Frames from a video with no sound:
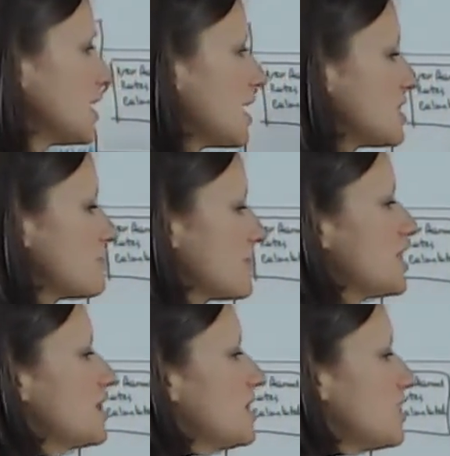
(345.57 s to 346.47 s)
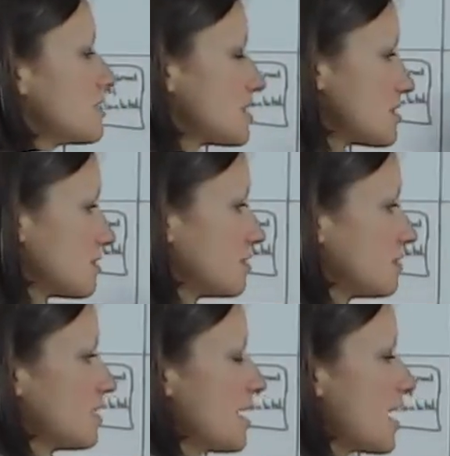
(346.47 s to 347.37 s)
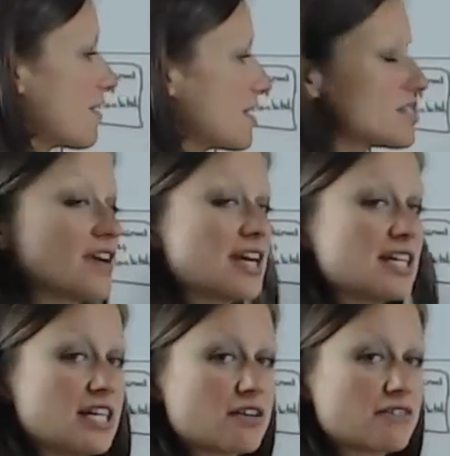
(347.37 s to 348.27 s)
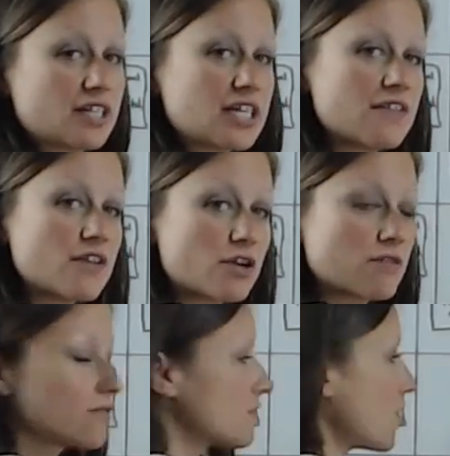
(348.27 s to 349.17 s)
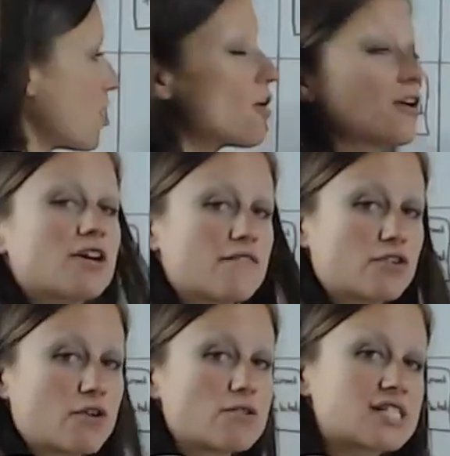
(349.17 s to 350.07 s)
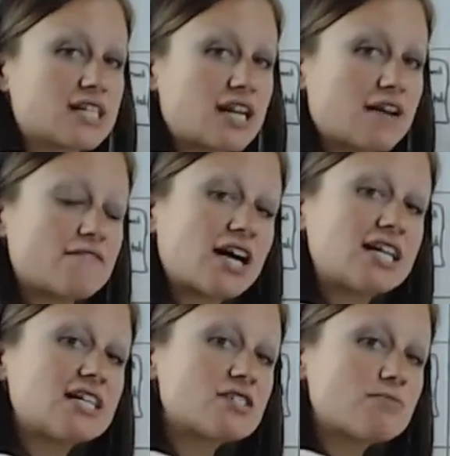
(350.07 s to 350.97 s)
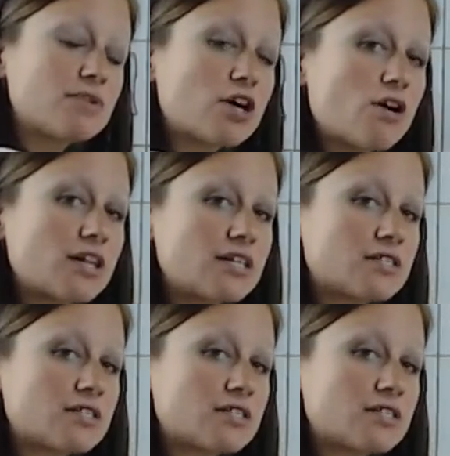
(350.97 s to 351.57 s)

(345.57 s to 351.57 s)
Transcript: It's within these areas right here, really in the heart of gross to net finance, we call it,